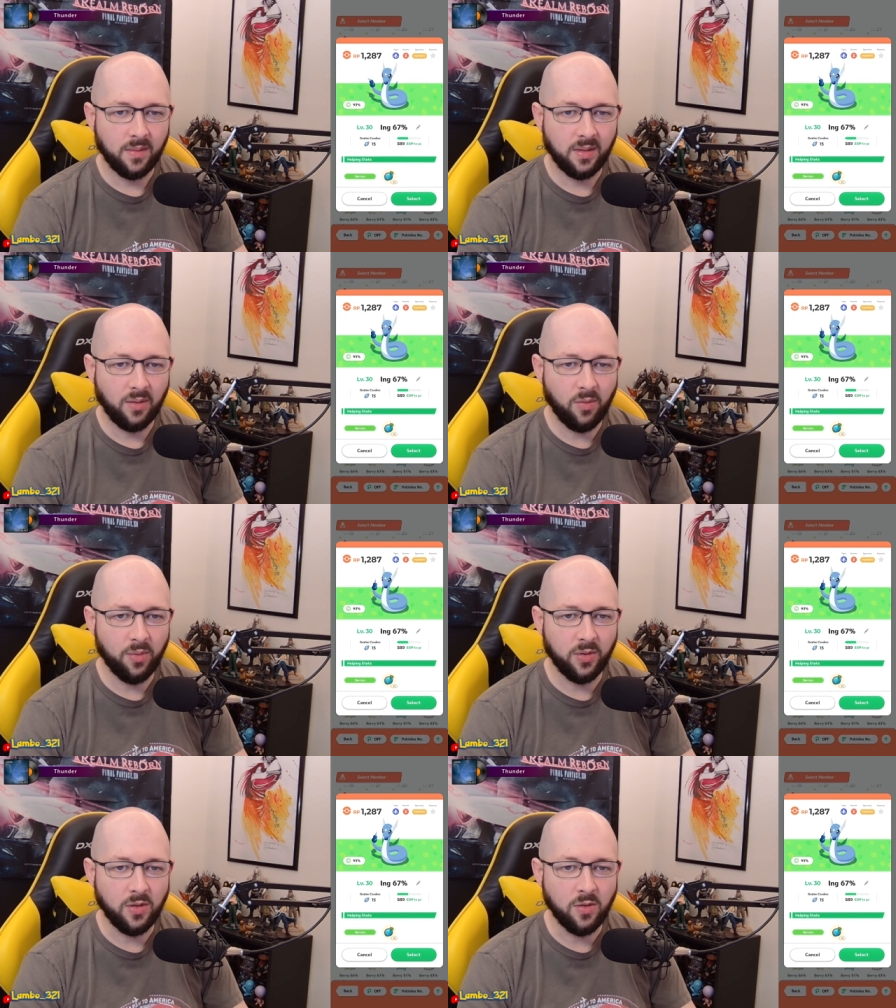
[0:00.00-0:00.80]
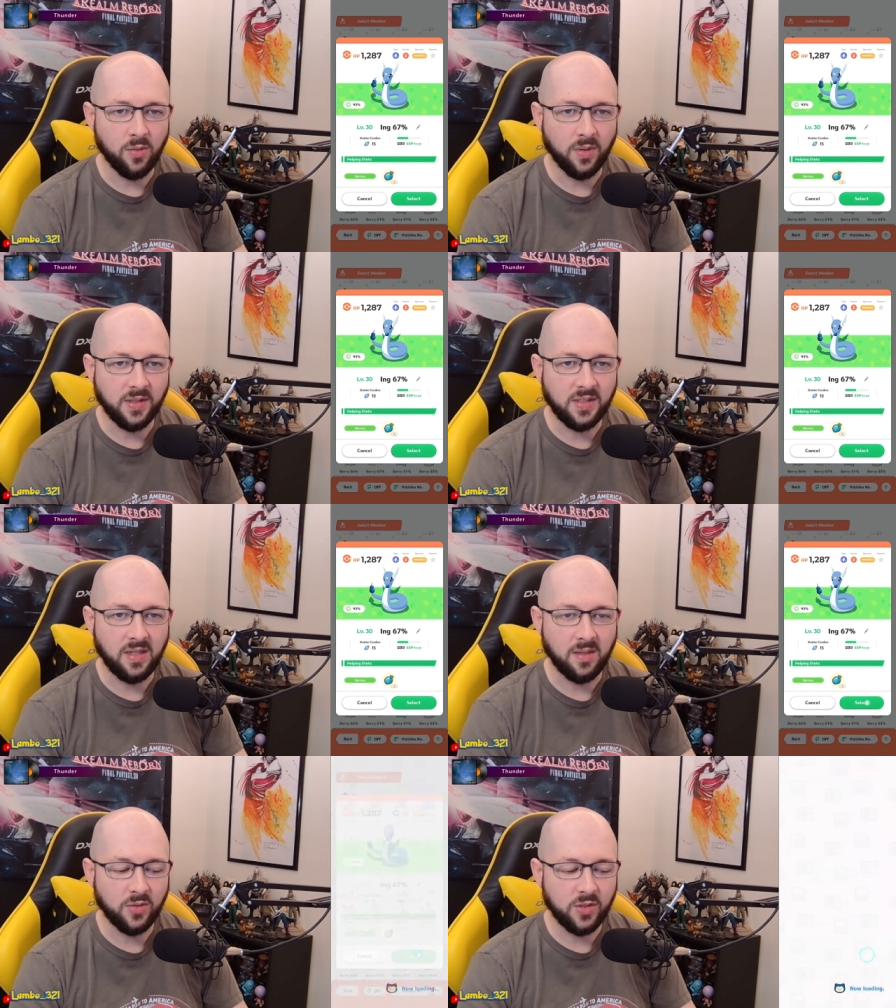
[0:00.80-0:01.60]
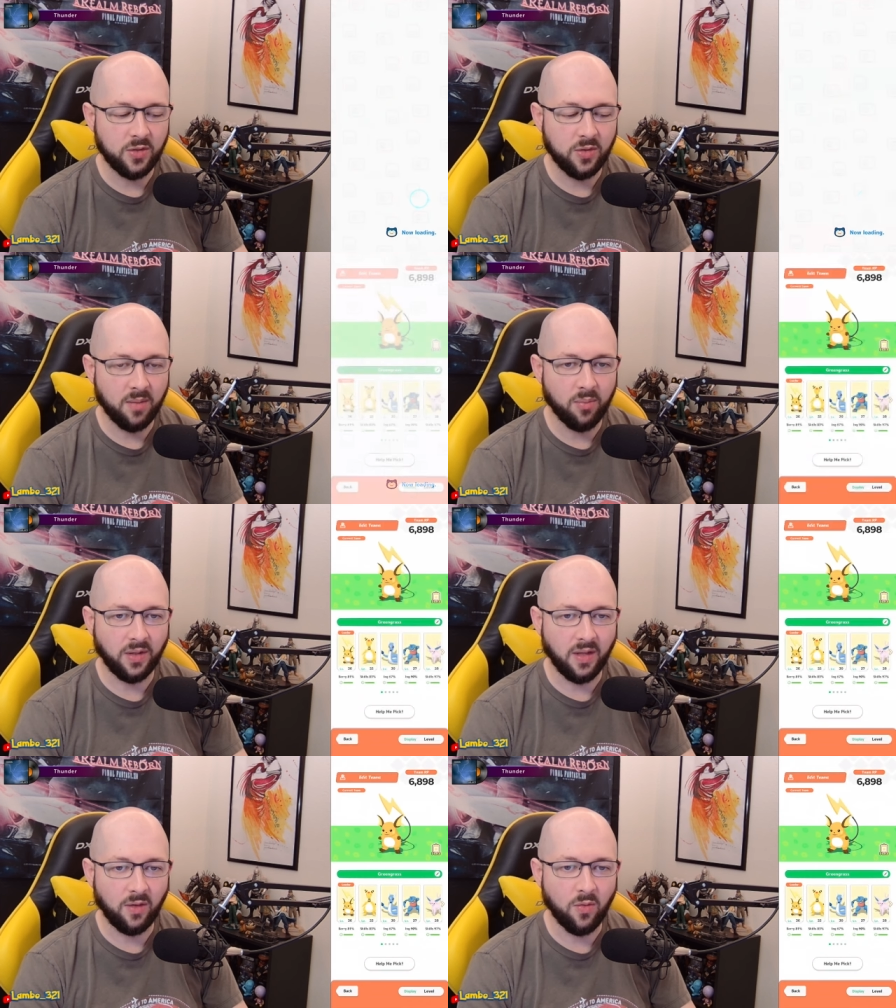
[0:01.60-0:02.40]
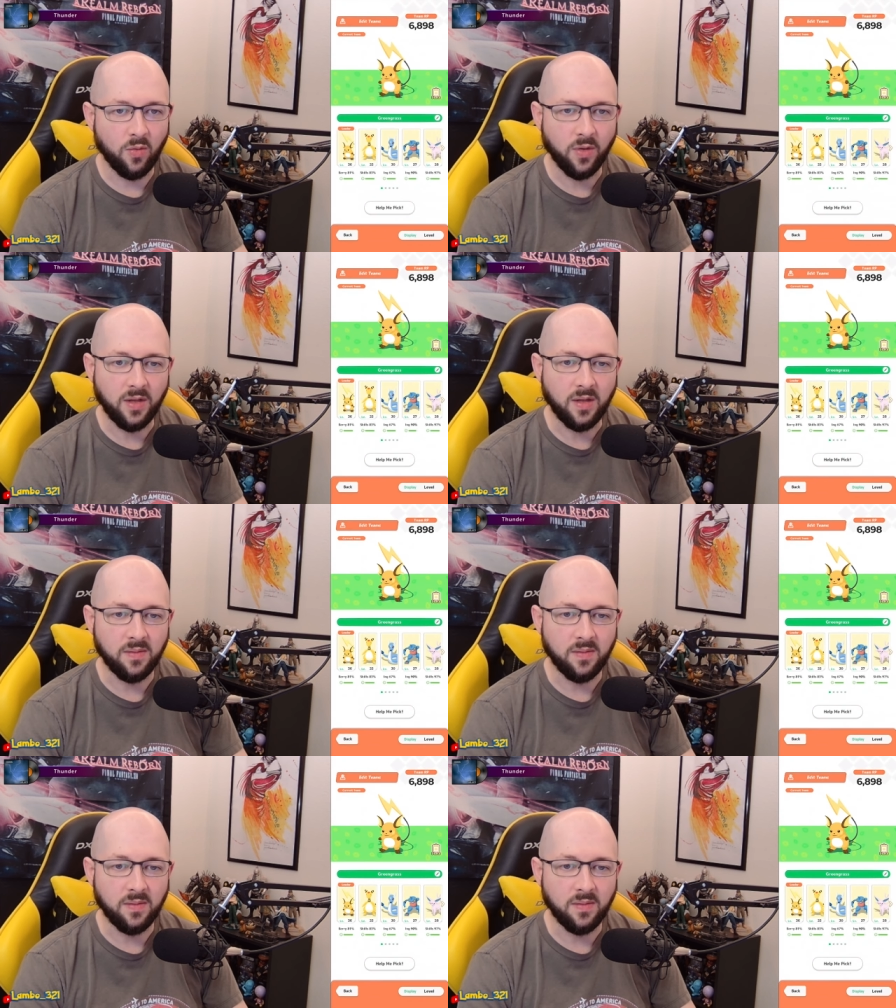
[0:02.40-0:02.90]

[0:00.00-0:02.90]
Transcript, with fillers: we put you on the team just to try to bring that corn in.